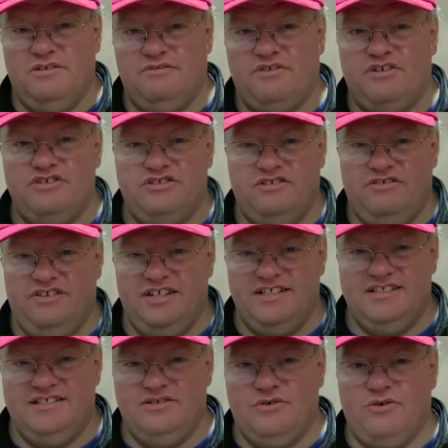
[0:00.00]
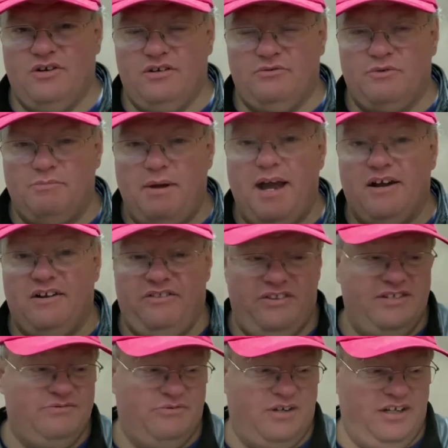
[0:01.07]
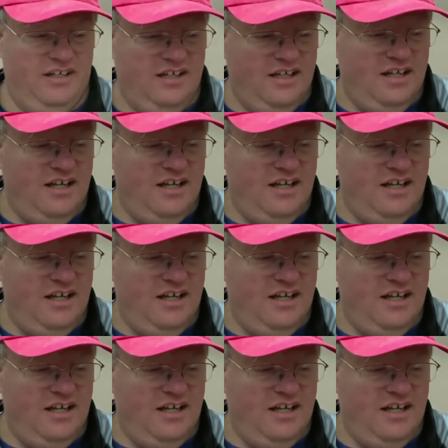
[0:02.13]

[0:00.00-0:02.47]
version of this or repair this one,